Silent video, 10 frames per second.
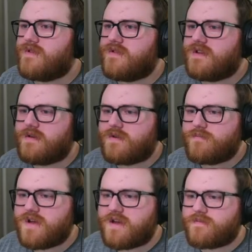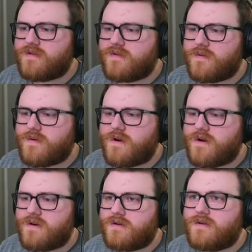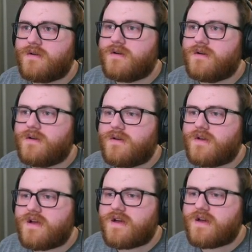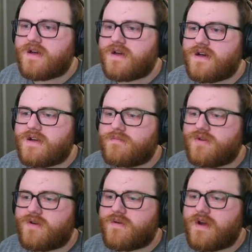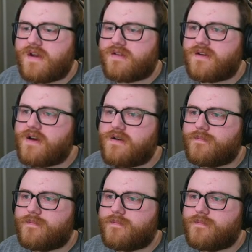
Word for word: then I want to pick up the door and put it right on there.